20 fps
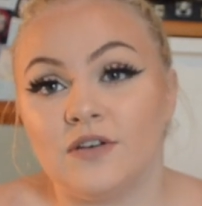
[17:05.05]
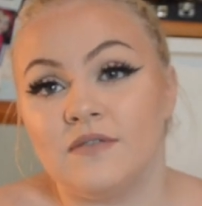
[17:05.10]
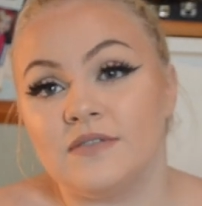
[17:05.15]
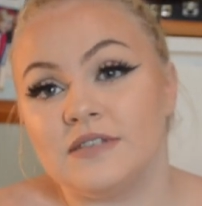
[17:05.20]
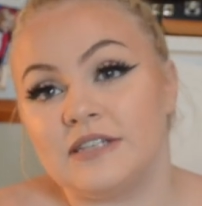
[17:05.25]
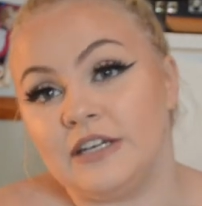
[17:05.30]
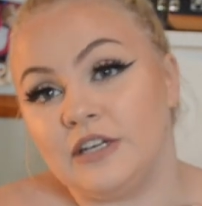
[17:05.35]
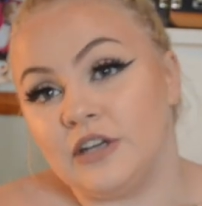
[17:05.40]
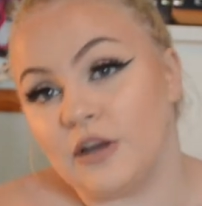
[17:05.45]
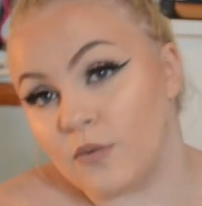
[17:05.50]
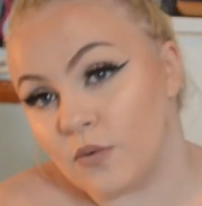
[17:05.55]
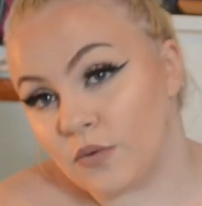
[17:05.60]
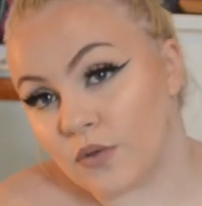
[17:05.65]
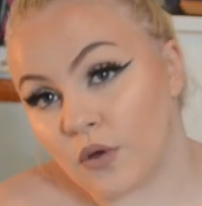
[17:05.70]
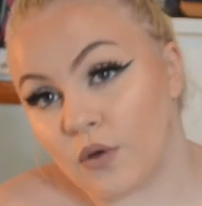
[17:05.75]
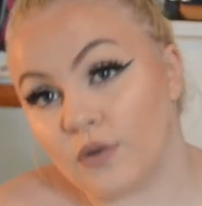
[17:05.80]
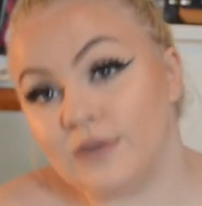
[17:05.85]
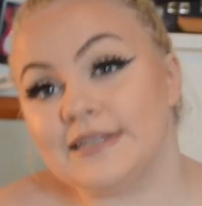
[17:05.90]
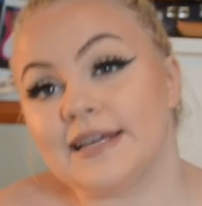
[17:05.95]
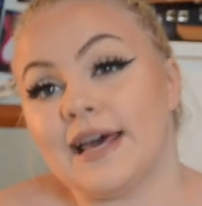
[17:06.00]
Obviously, know all the
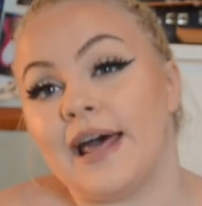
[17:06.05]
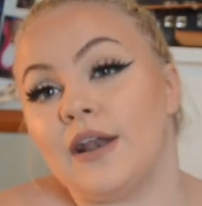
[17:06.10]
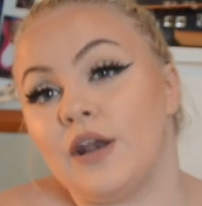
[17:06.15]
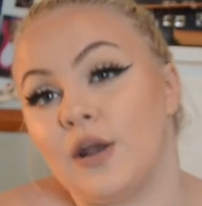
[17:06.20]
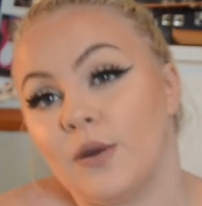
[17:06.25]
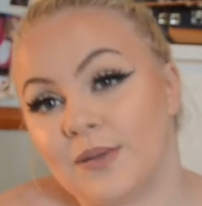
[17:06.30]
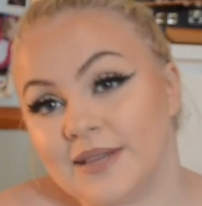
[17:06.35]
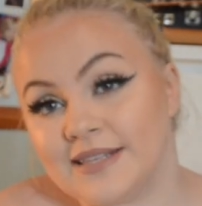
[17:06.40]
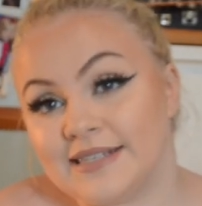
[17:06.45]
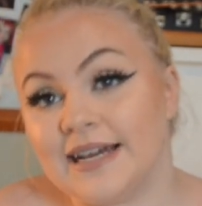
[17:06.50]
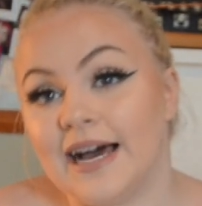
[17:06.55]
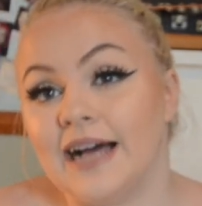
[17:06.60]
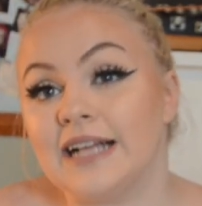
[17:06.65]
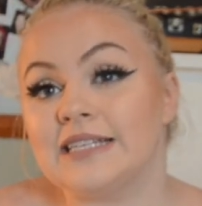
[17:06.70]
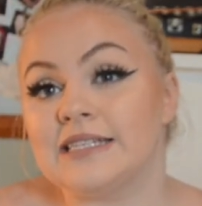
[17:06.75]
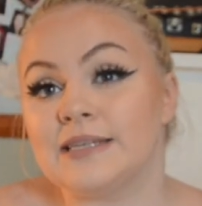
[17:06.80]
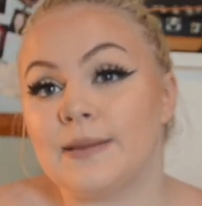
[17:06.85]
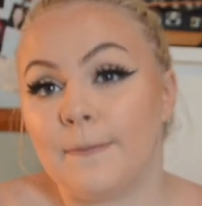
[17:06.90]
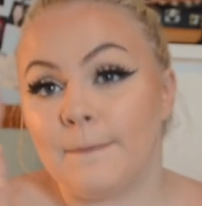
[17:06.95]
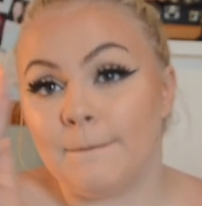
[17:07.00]
content, know all the
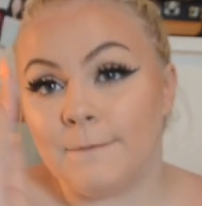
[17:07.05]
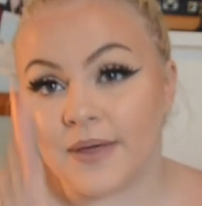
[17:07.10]
stats,